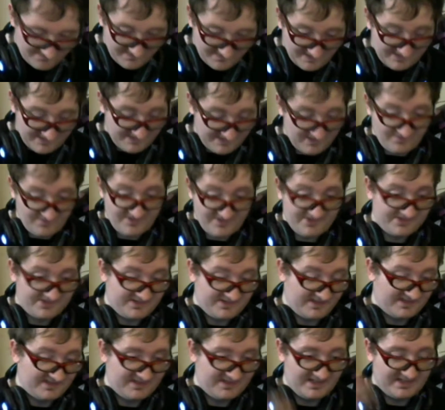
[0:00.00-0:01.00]
otherwise it's
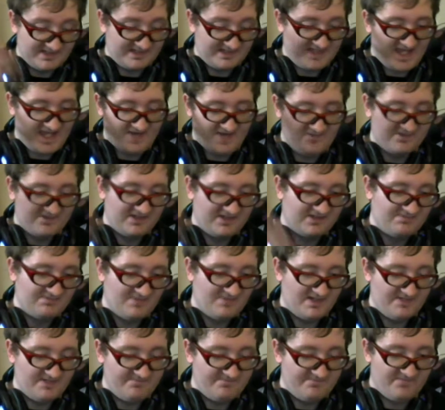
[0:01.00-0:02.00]
gonna like count against
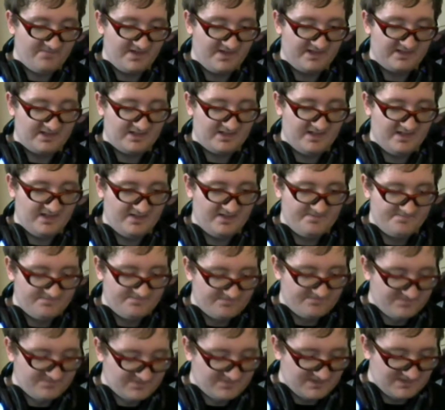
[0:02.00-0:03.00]
my like
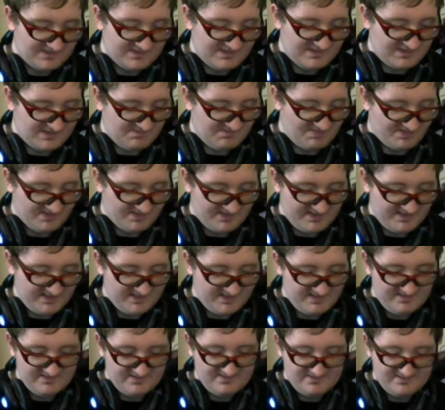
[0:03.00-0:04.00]

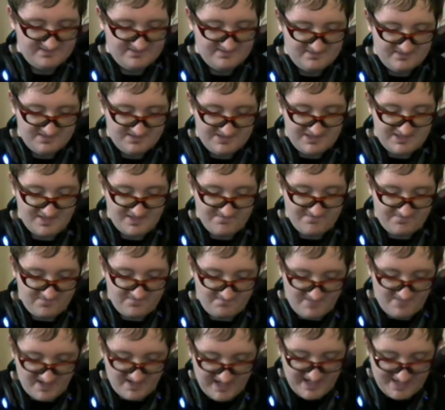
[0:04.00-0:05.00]
disability stuff for
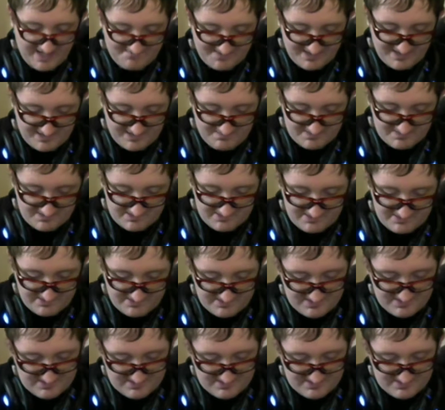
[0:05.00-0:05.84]
my having Asperger's.